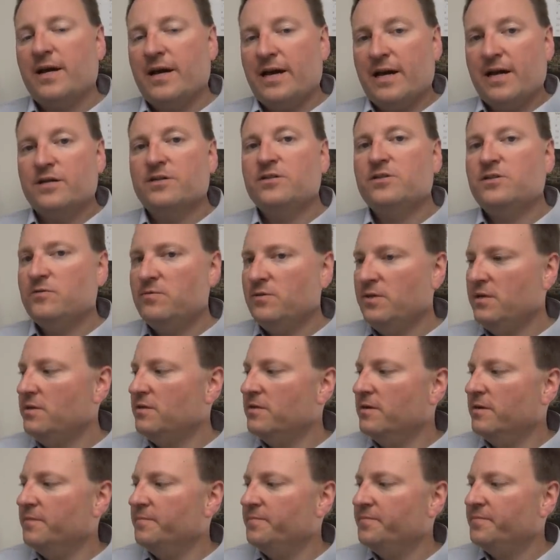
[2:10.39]
as you
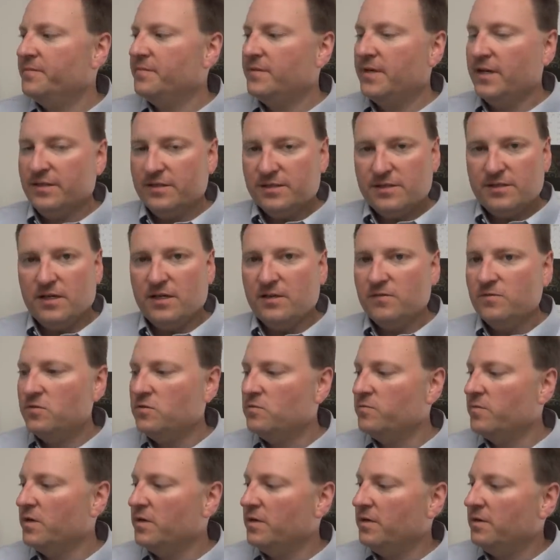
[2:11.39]
need them. That saves
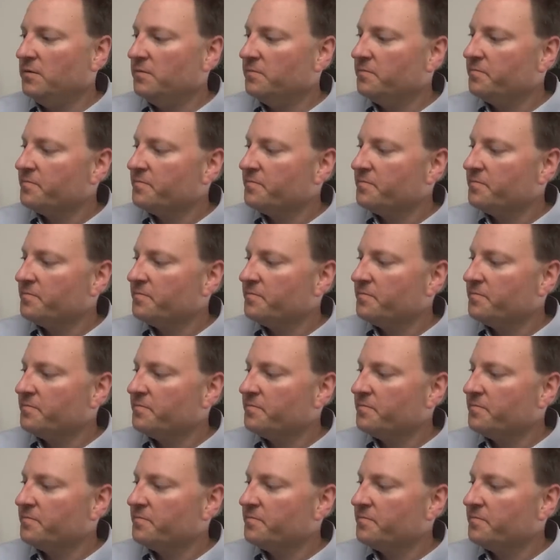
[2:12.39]
you money.